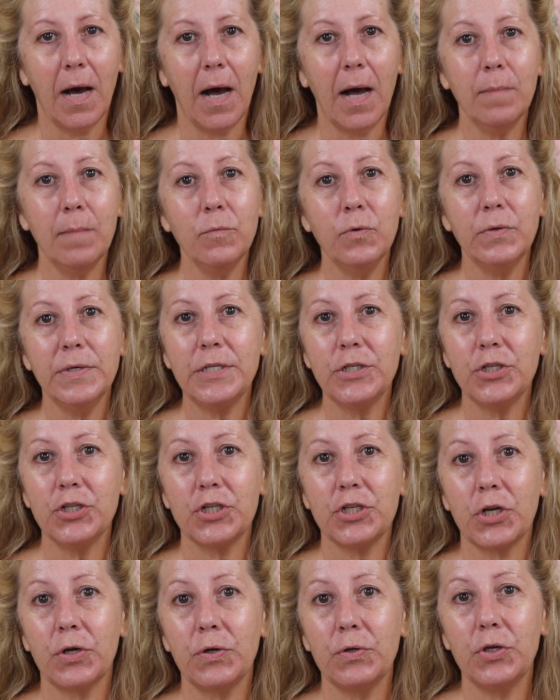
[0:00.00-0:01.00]
I'm going to
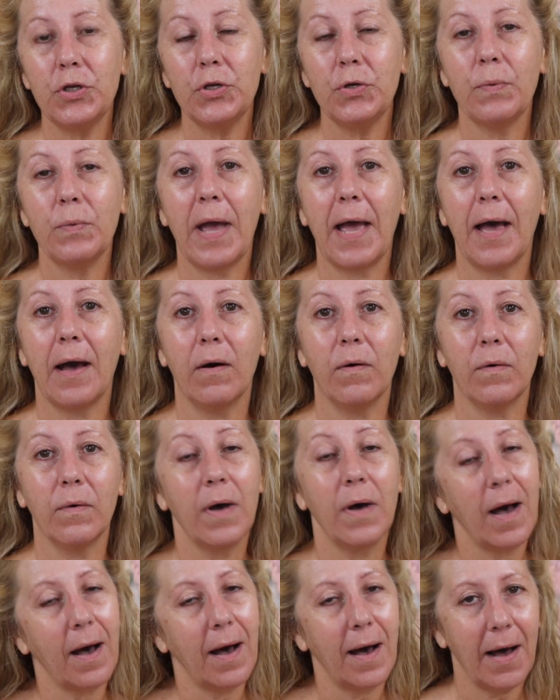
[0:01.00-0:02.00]
show you how
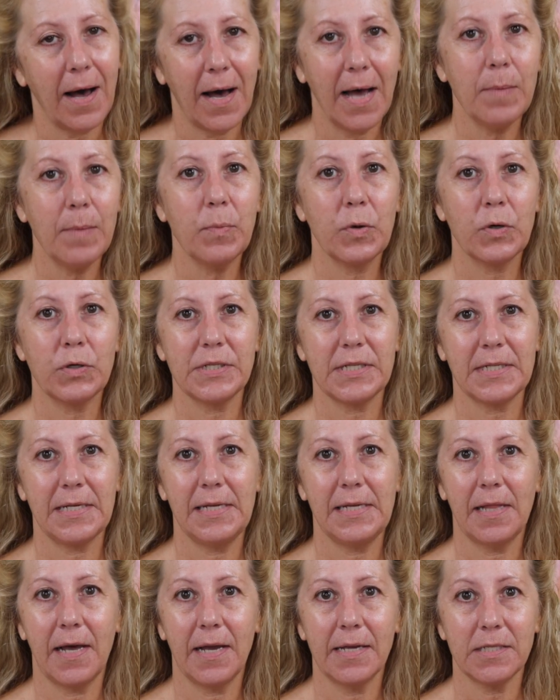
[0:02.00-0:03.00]
I
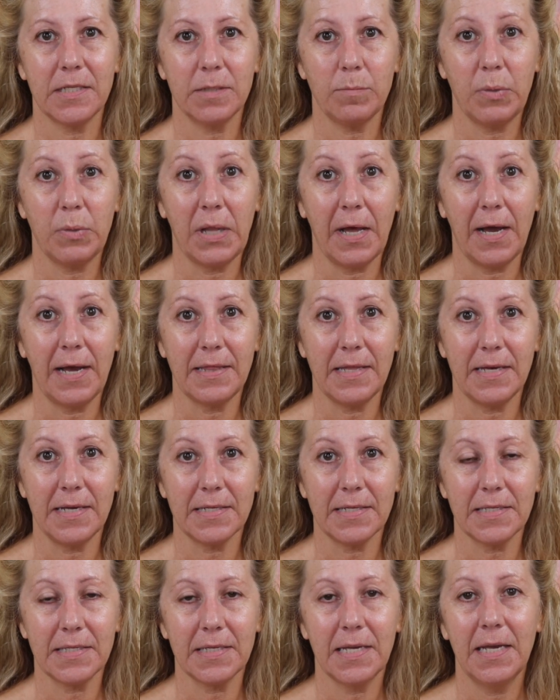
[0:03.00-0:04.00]
personally like to apply
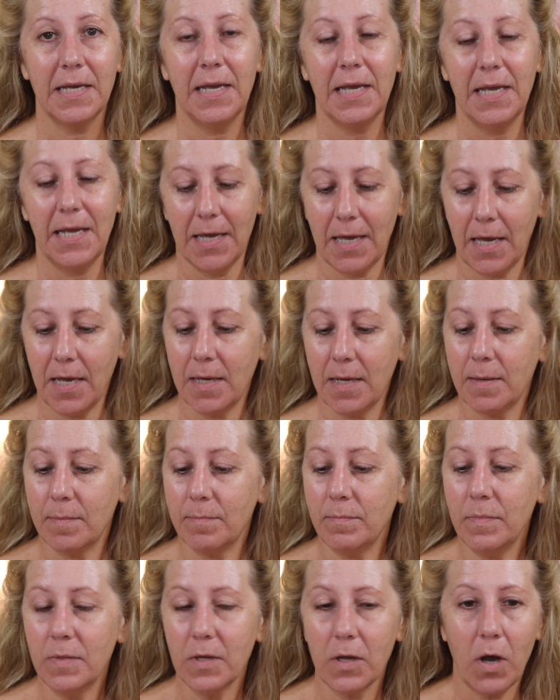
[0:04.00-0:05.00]
this.
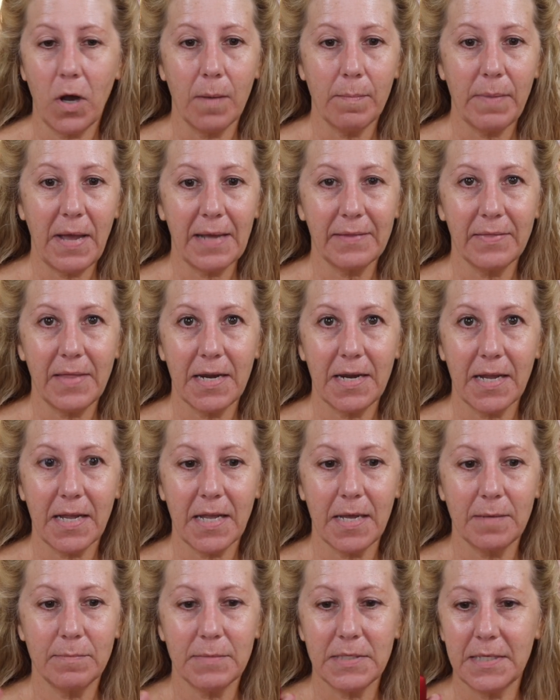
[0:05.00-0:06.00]
The compact that it
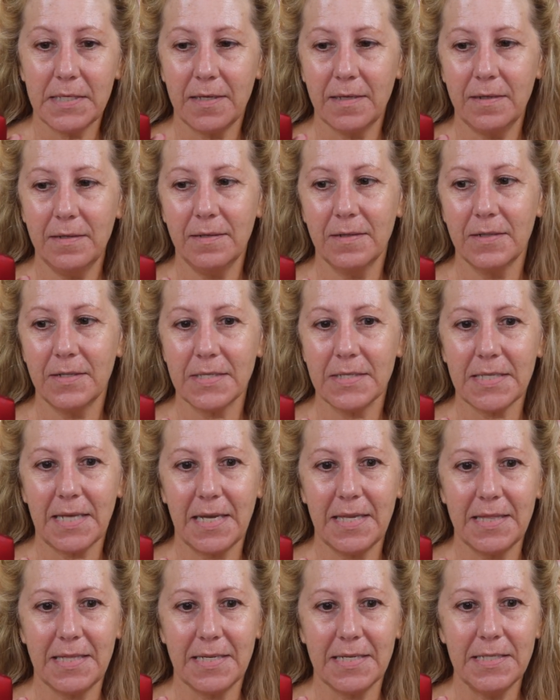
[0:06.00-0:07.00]
comes in looks
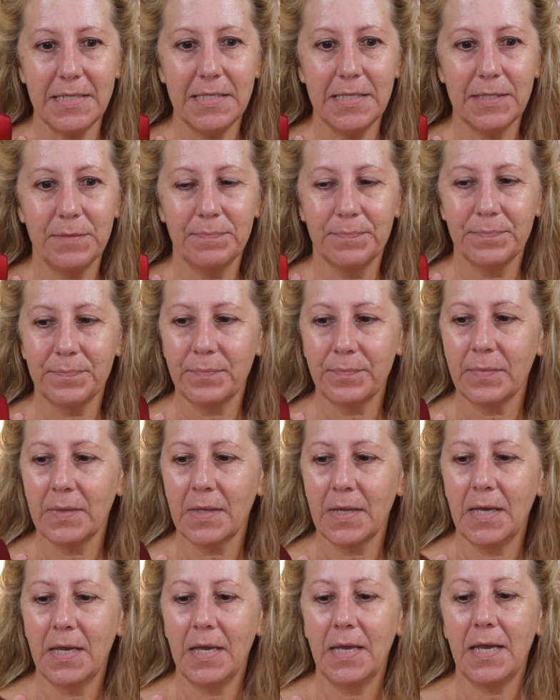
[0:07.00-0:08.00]
like this.
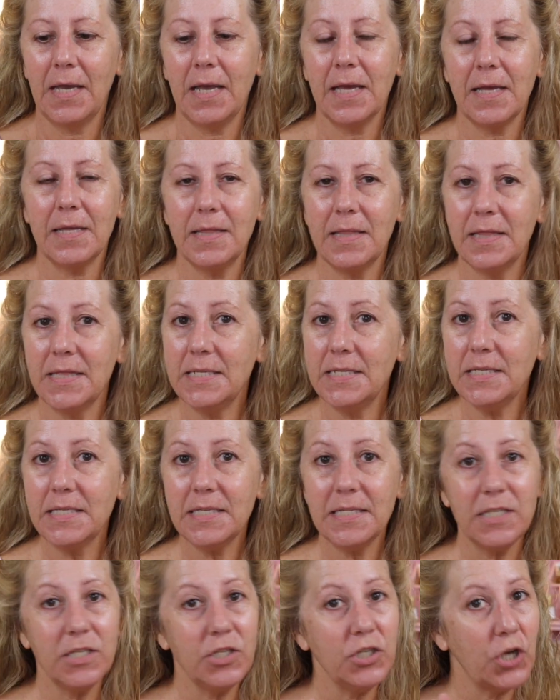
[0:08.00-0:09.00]
And this
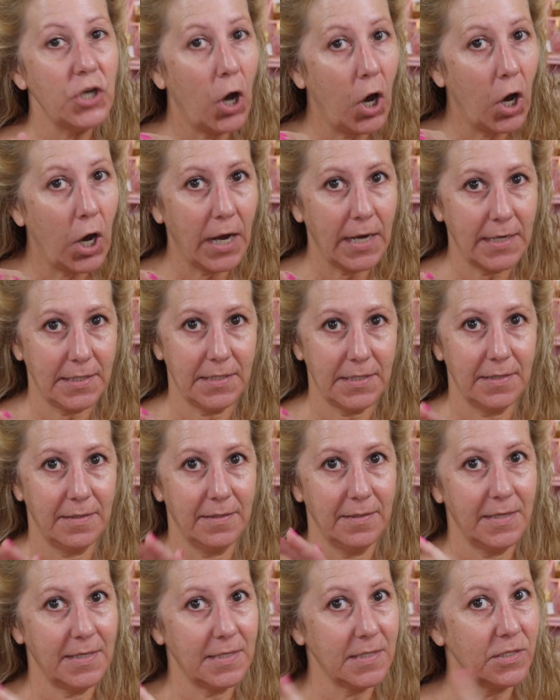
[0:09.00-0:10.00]
is not,
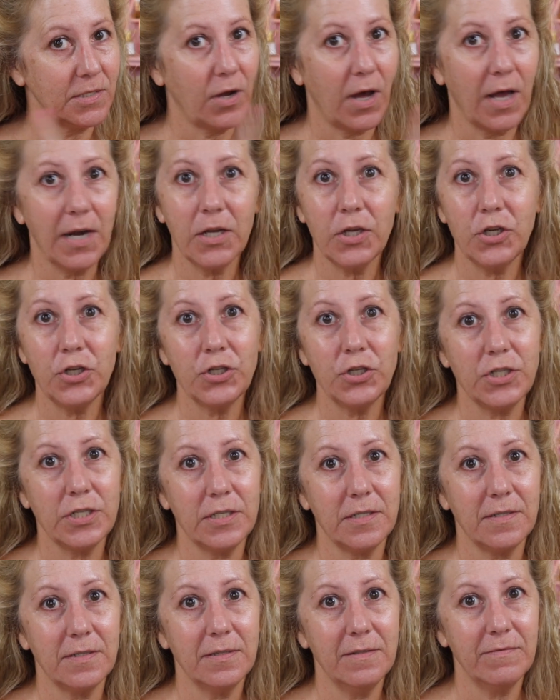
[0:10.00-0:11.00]
it's not a
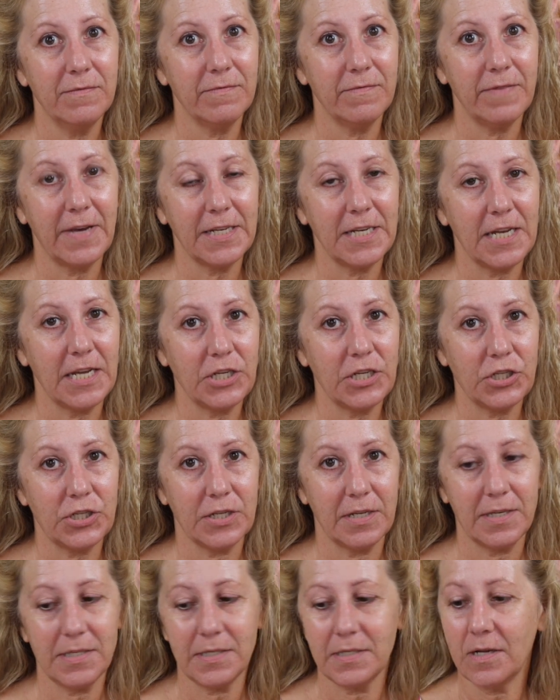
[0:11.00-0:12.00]
cushion
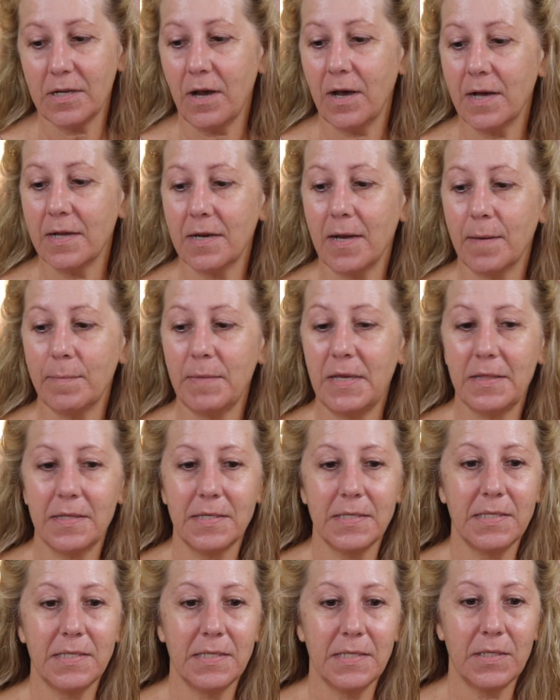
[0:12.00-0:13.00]
foundation. It's not. I mean,
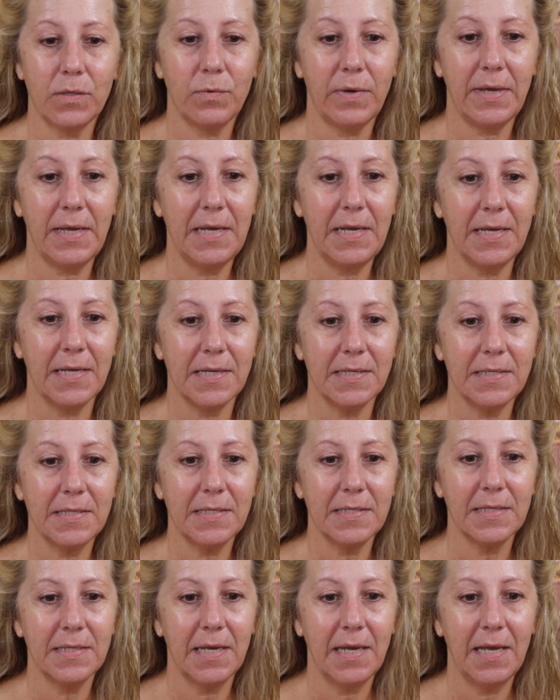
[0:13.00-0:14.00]
this is the way it is.